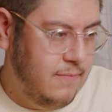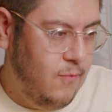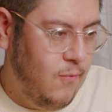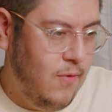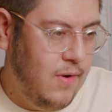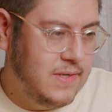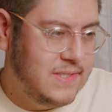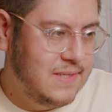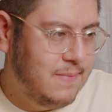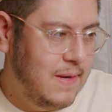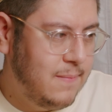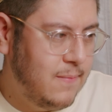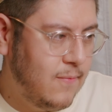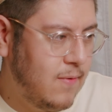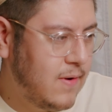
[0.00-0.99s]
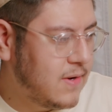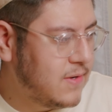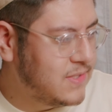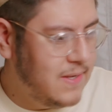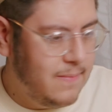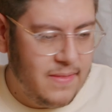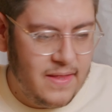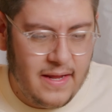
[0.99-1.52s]
warranty paperwork or
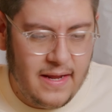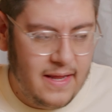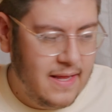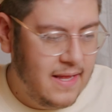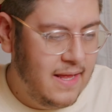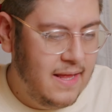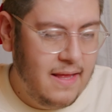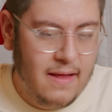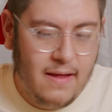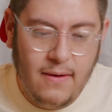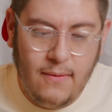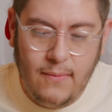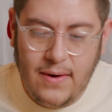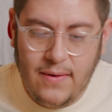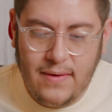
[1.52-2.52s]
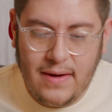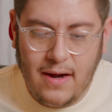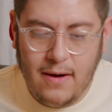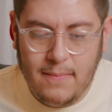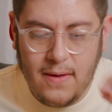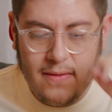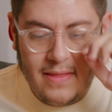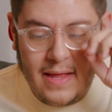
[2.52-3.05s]
something. We don't care
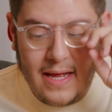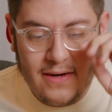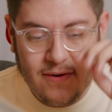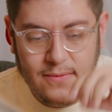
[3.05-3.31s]
about that,